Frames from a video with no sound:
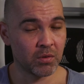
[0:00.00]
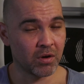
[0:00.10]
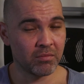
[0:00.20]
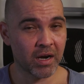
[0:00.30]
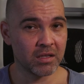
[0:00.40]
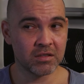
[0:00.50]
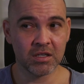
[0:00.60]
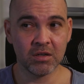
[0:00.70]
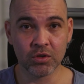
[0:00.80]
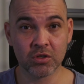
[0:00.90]
the one back in
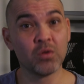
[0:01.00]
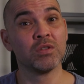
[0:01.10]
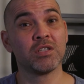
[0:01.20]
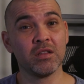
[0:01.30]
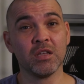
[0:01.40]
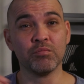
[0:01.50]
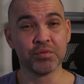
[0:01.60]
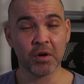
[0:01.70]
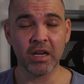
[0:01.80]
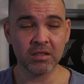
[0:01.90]
Sydney, was so insanely
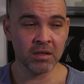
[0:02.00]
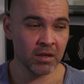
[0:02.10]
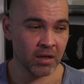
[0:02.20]
bright